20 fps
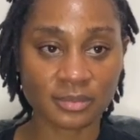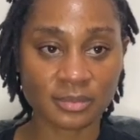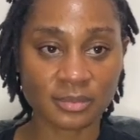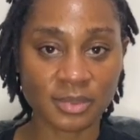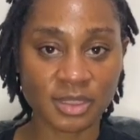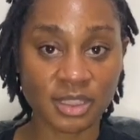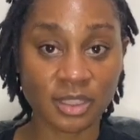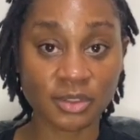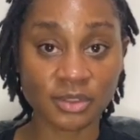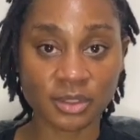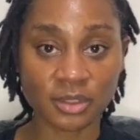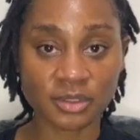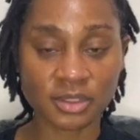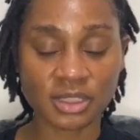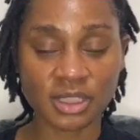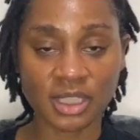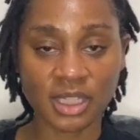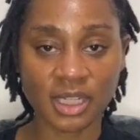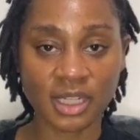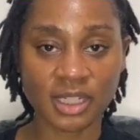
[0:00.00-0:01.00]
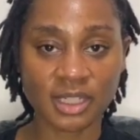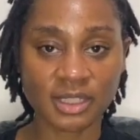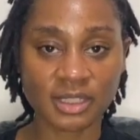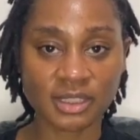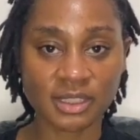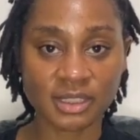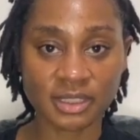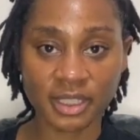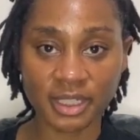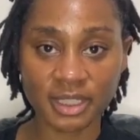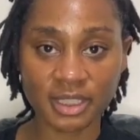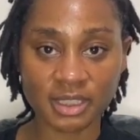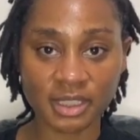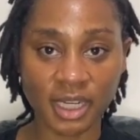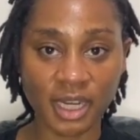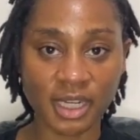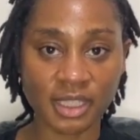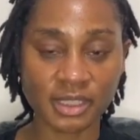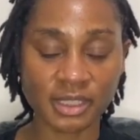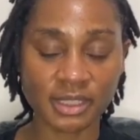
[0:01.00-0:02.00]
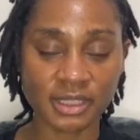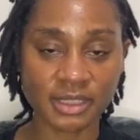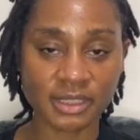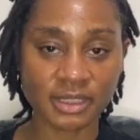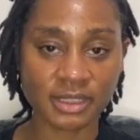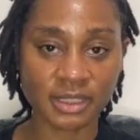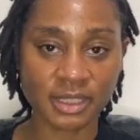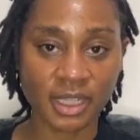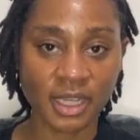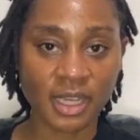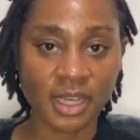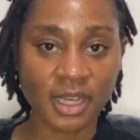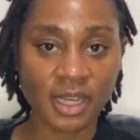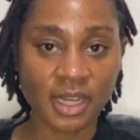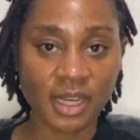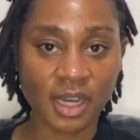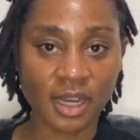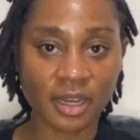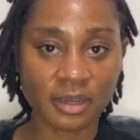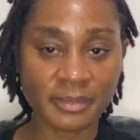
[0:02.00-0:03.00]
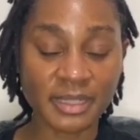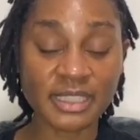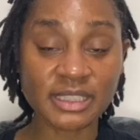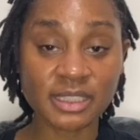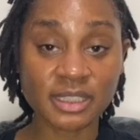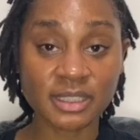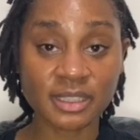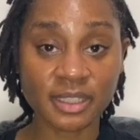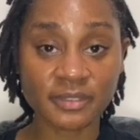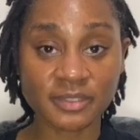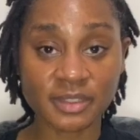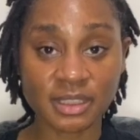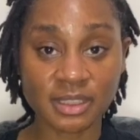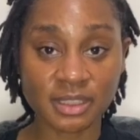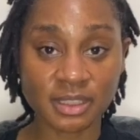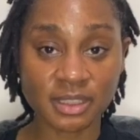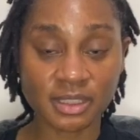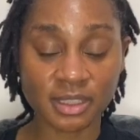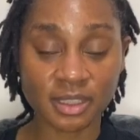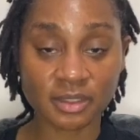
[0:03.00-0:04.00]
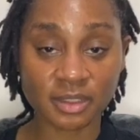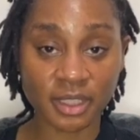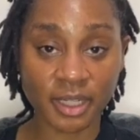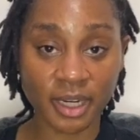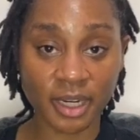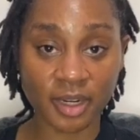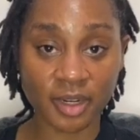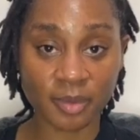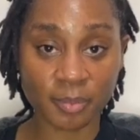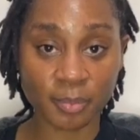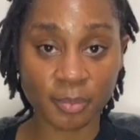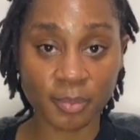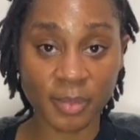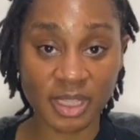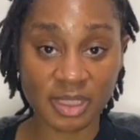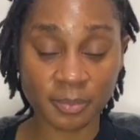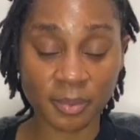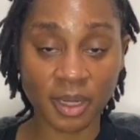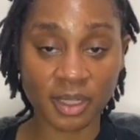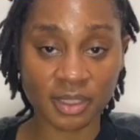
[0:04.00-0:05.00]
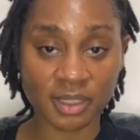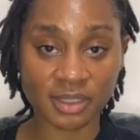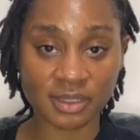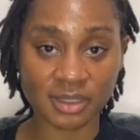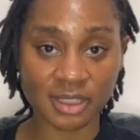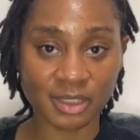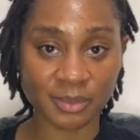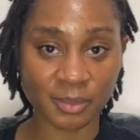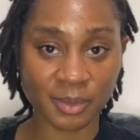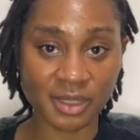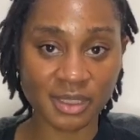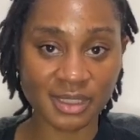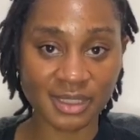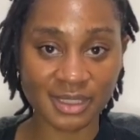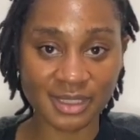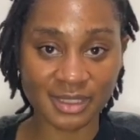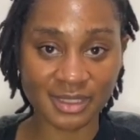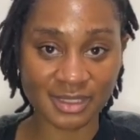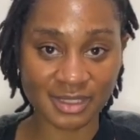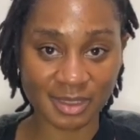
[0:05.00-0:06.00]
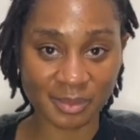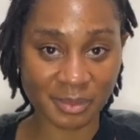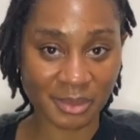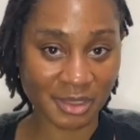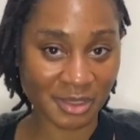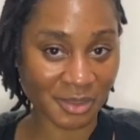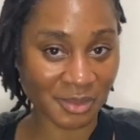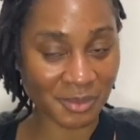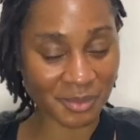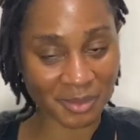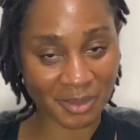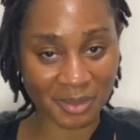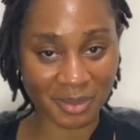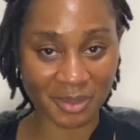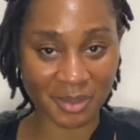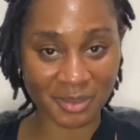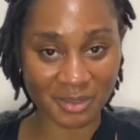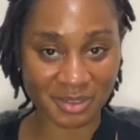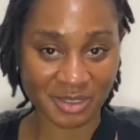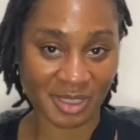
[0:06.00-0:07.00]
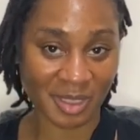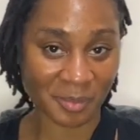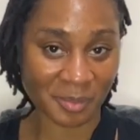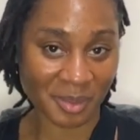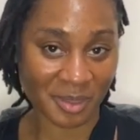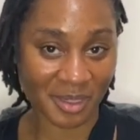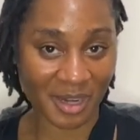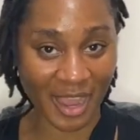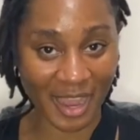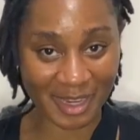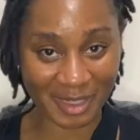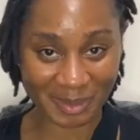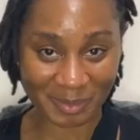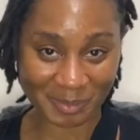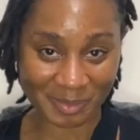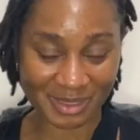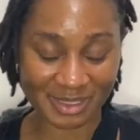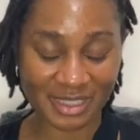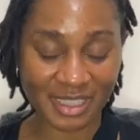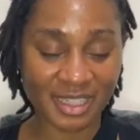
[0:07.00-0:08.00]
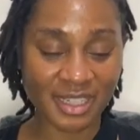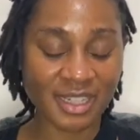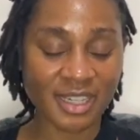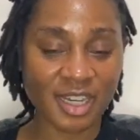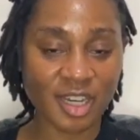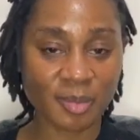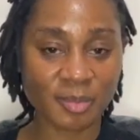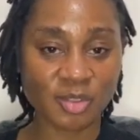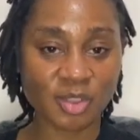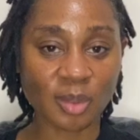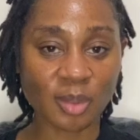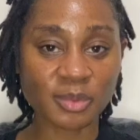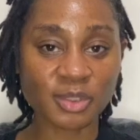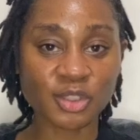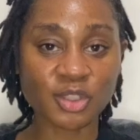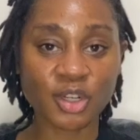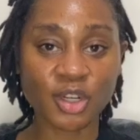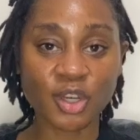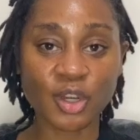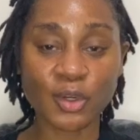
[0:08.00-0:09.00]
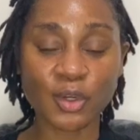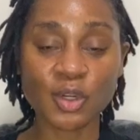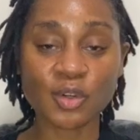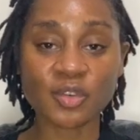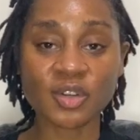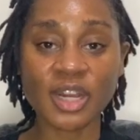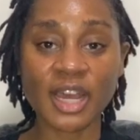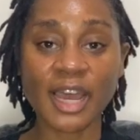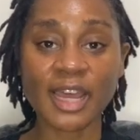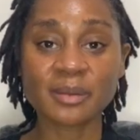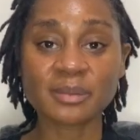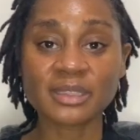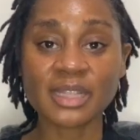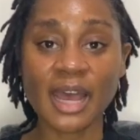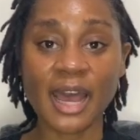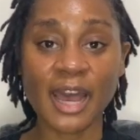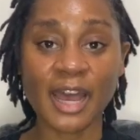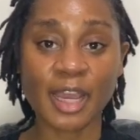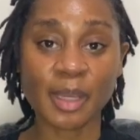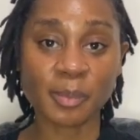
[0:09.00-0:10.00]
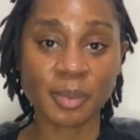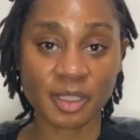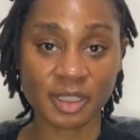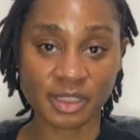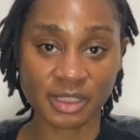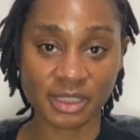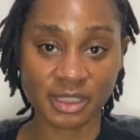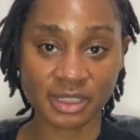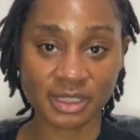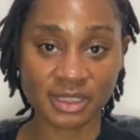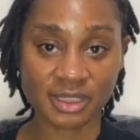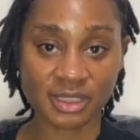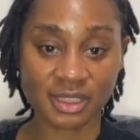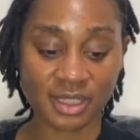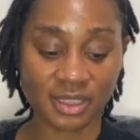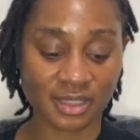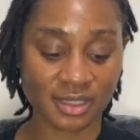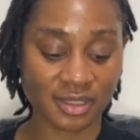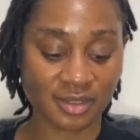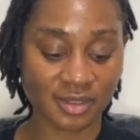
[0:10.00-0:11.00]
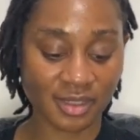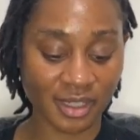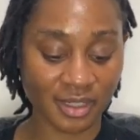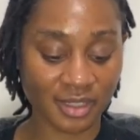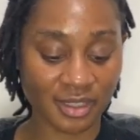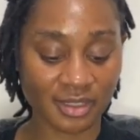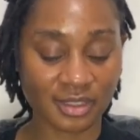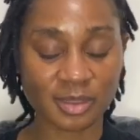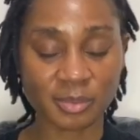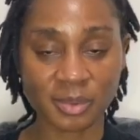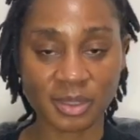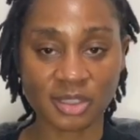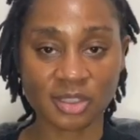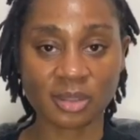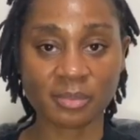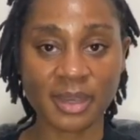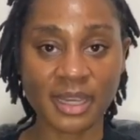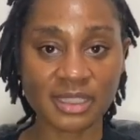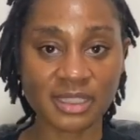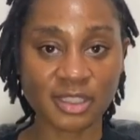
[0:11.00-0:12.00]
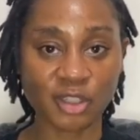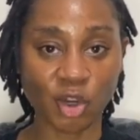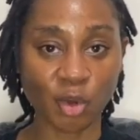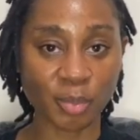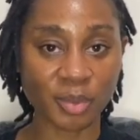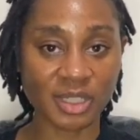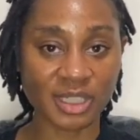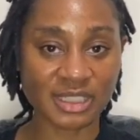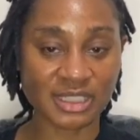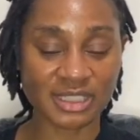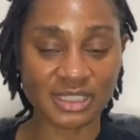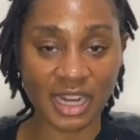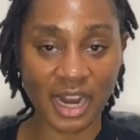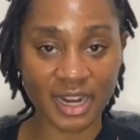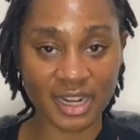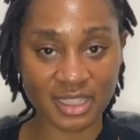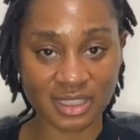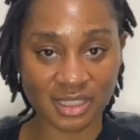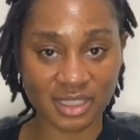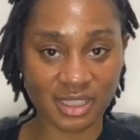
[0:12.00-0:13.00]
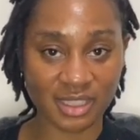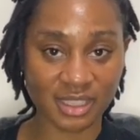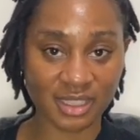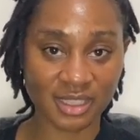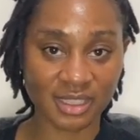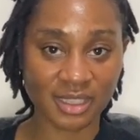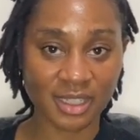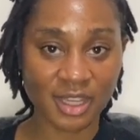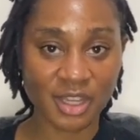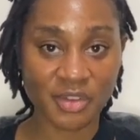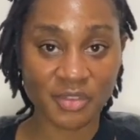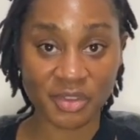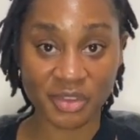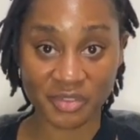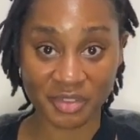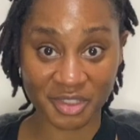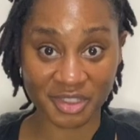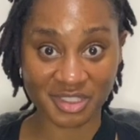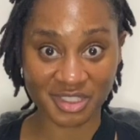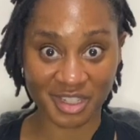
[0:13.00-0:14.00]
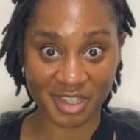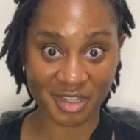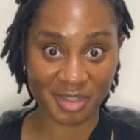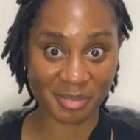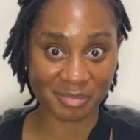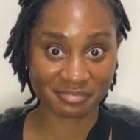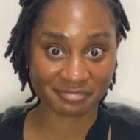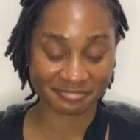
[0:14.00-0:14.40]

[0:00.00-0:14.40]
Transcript: She owns her own salon. She's a hairstylist. And she sells hair-based products as well as some cute, slumber items. So I'm just gonna go over the items that I purchased that are in this book. So I'm actually opening this entire thing the first time.